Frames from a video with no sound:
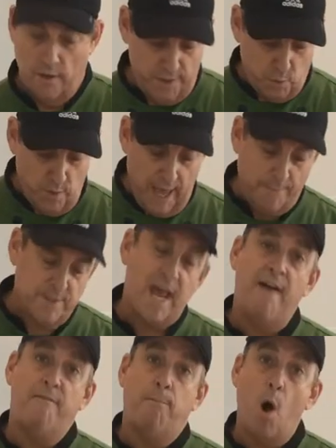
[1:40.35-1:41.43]
This one happens to
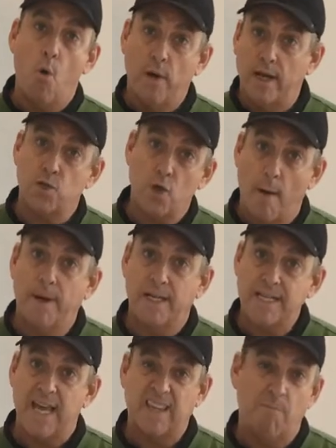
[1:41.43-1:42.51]
have a bone in it, so I'm going to
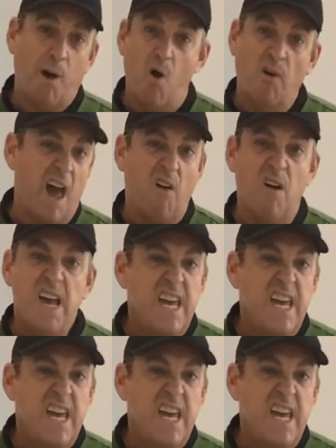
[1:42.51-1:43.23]
take the bone out.